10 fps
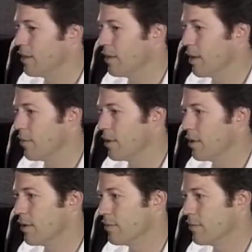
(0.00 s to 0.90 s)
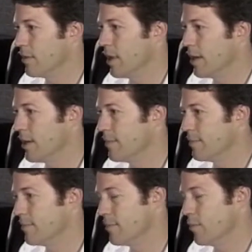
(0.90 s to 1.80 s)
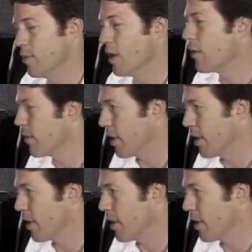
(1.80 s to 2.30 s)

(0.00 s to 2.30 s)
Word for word: There were um, well over